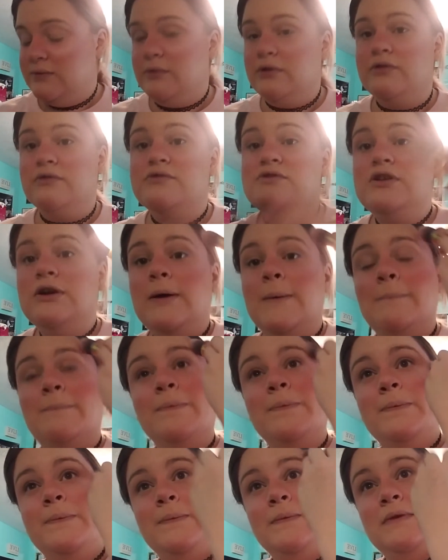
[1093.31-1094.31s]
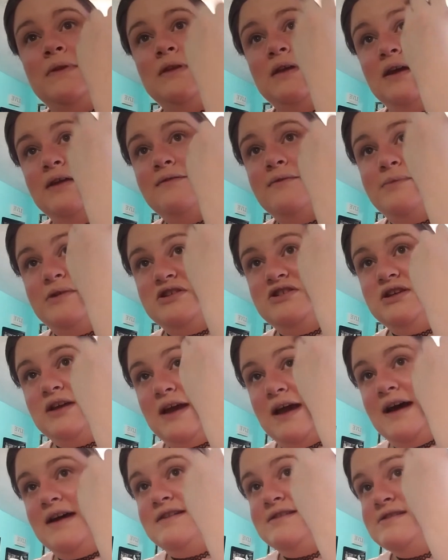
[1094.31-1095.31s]
loser. I have a bunch of
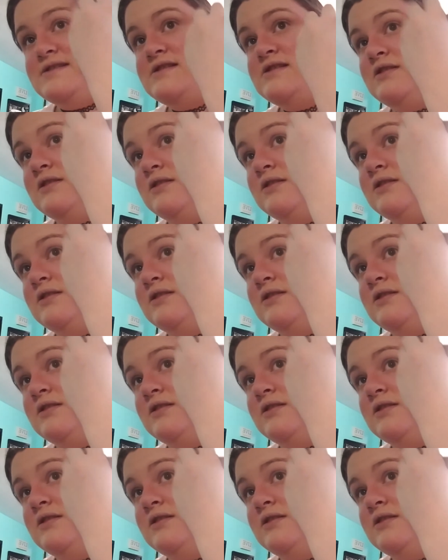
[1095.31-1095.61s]
cats.